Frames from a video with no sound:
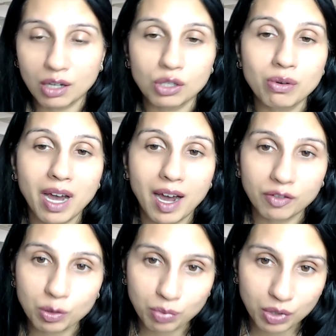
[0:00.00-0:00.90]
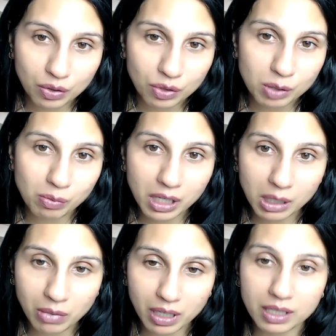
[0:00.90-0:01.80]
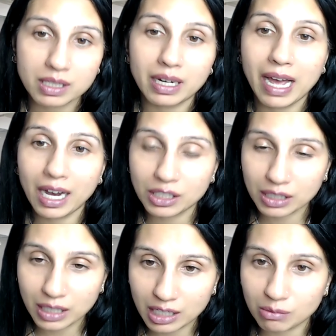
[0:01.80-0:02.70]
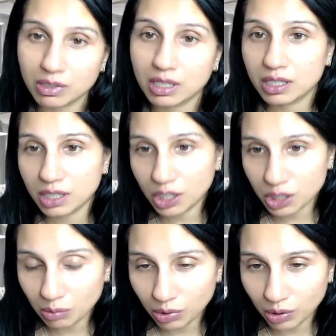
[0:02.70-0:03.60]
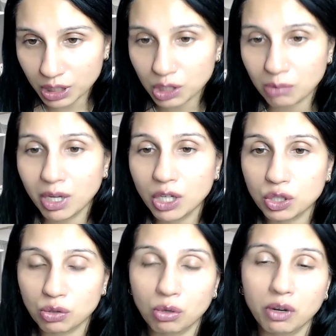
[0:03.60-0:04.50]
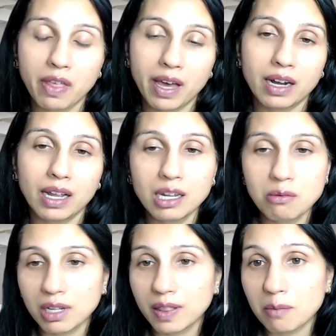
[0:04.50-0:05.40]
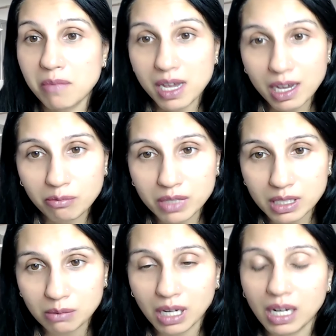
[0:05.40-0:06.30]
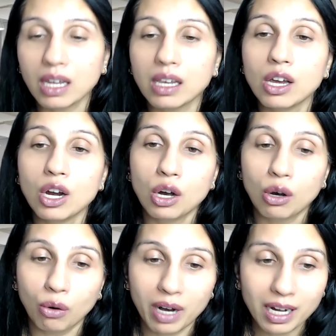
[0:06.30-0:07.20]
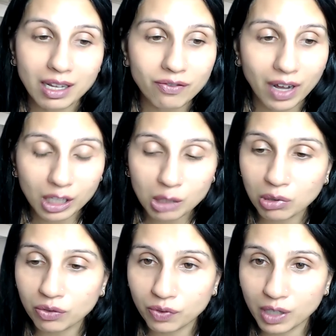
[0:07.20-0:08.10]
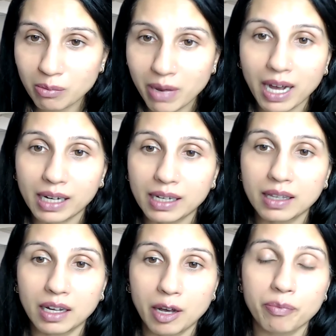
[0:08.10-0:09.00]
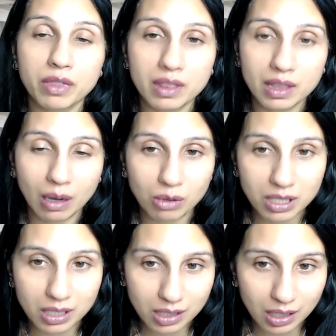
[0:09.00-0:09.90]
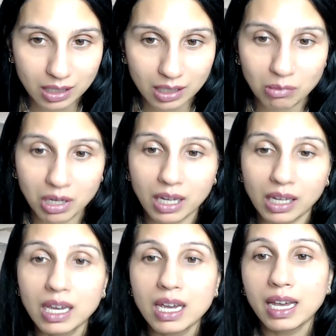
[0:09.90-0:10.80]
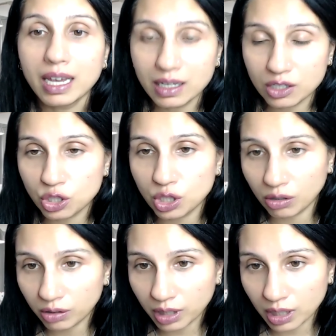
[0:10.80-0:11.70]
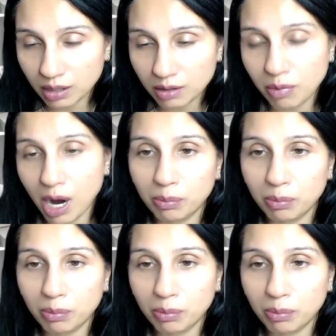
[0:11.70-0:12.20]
you have to produce meeting minutes and action items and discussion points to make sure that anybody that may have missed a meeting or any valuable feedback that was discussed in the meeting is generally